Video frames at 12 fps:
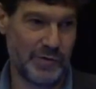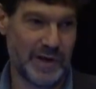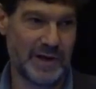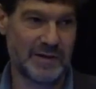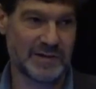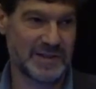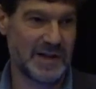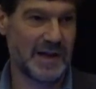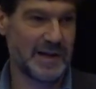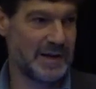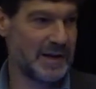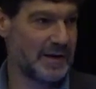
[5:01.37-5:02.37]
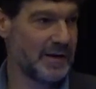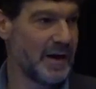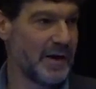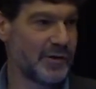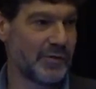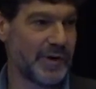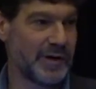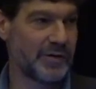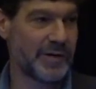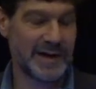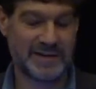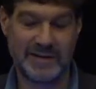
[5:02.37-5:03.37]
that it does not need to
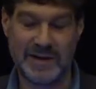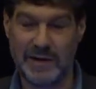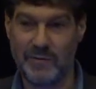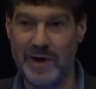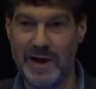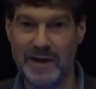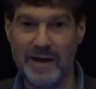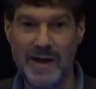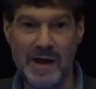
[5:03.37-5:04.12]
redirect in any way.